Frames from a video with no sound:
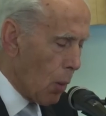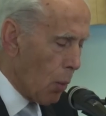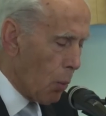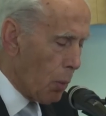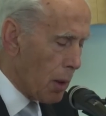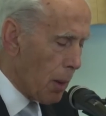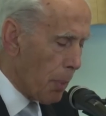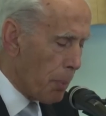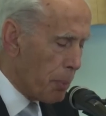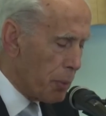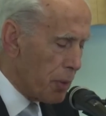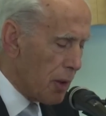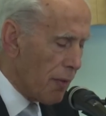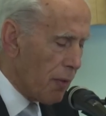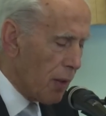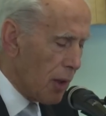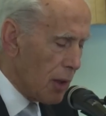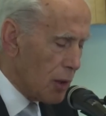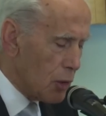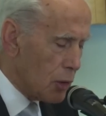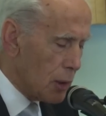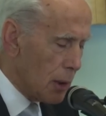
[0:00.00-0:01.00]
what a
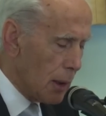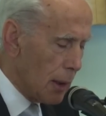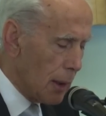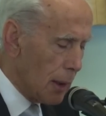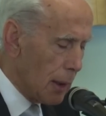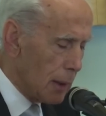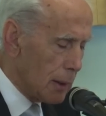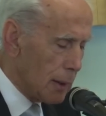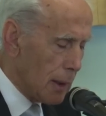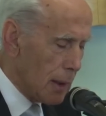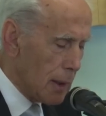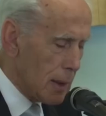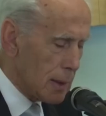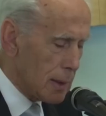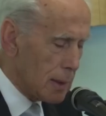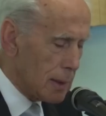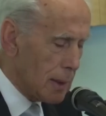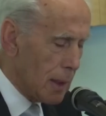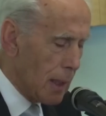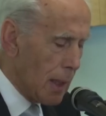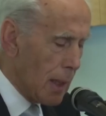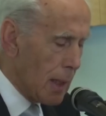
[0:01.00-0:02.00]
privilege it
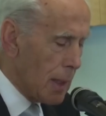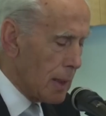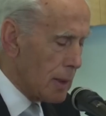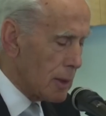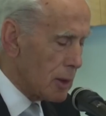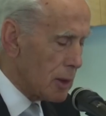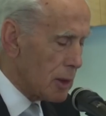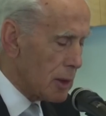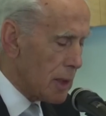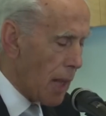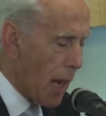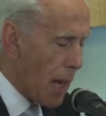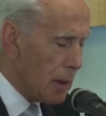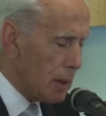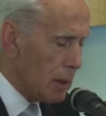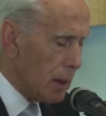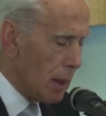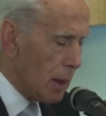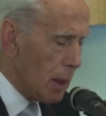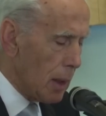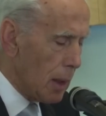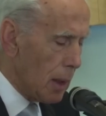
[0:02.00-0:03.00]
is
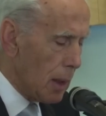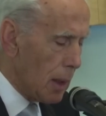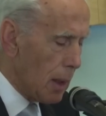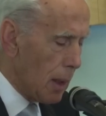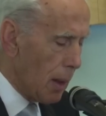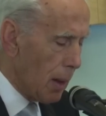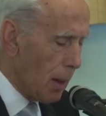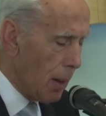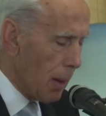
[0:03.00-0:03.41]
standing